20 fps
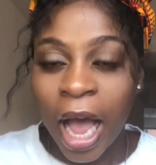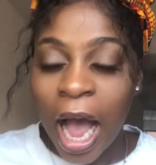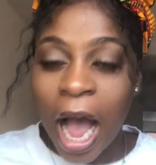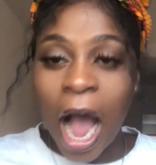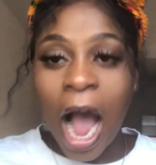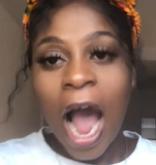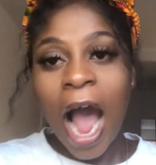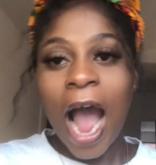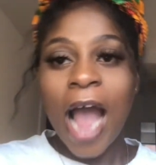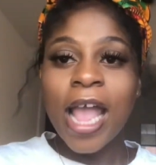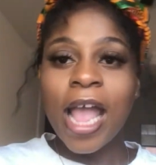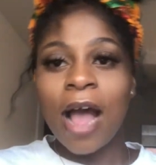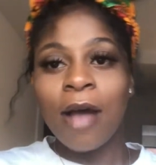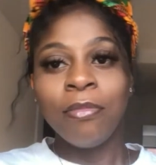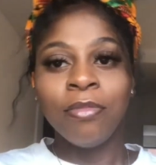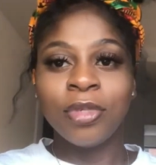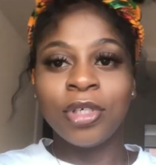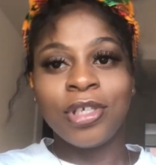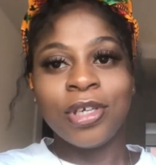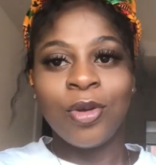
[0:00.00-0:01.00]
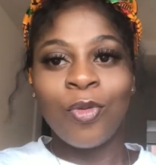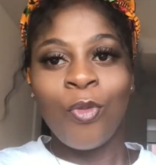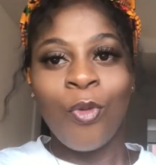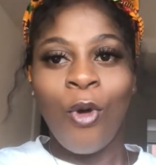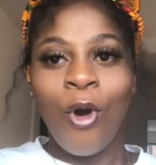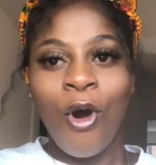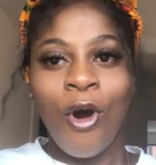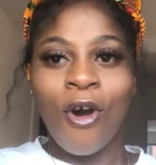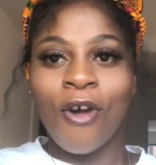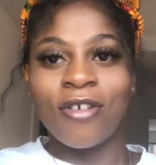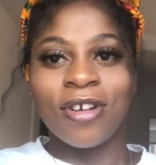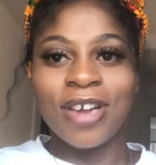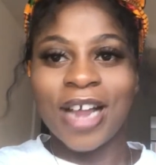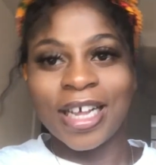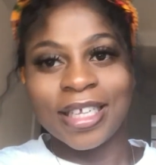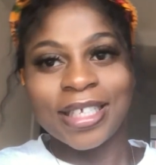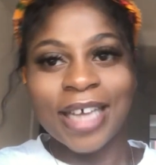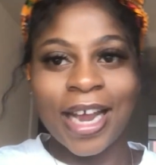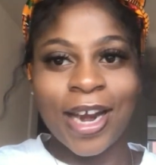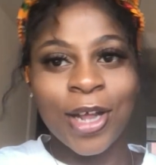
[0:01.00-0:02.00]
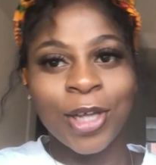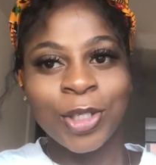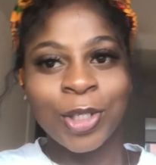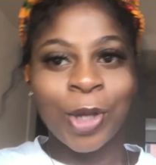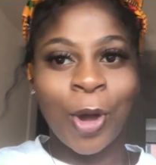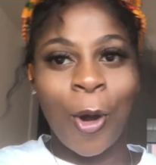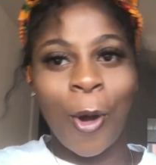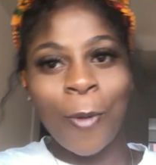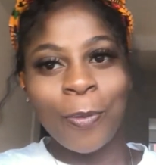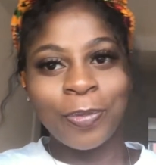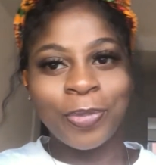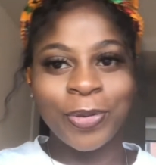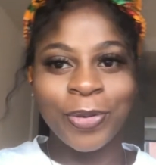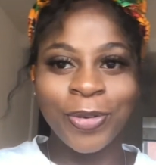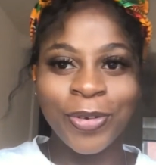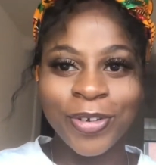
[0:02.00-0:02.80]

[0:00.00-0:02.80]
I am the one that's at the top.